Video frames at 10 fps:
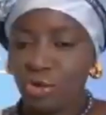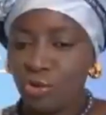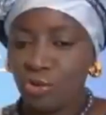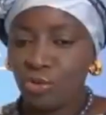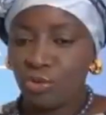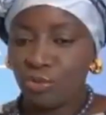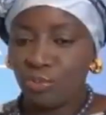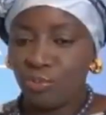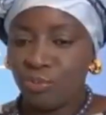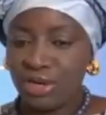no
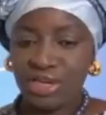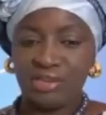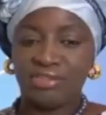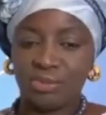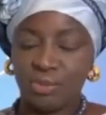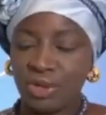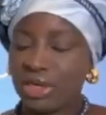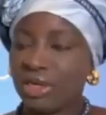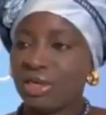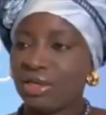place
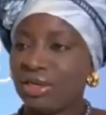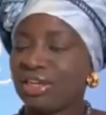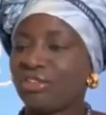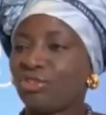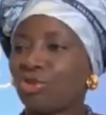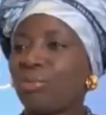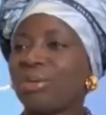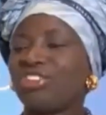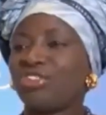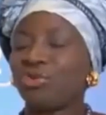where there is so
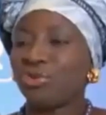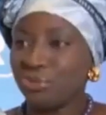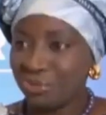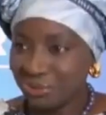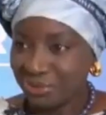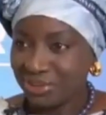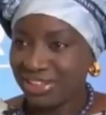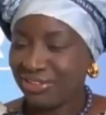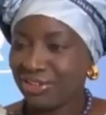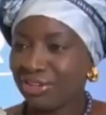much to do
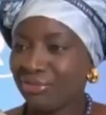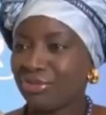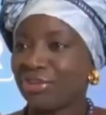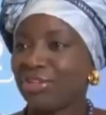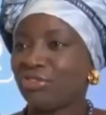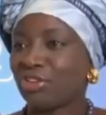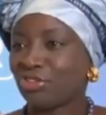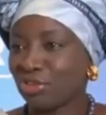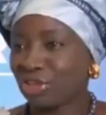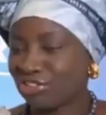in terms of
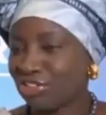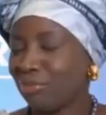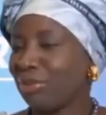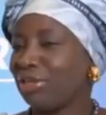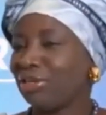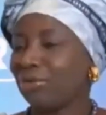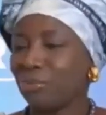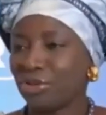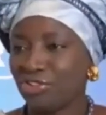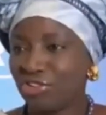infrastructure, building
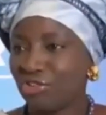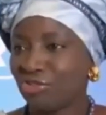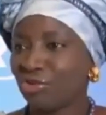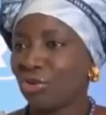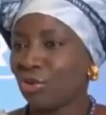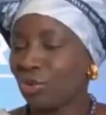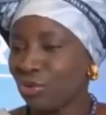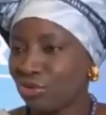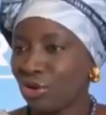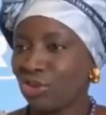bridges,
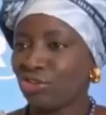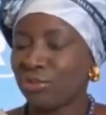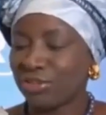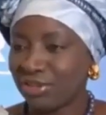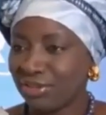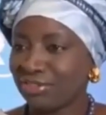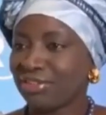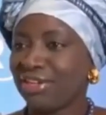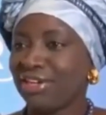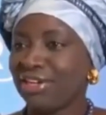roads,
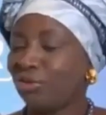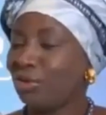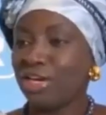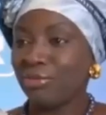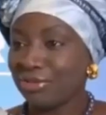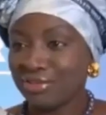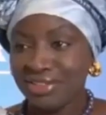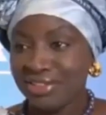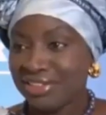hospitals, you name it.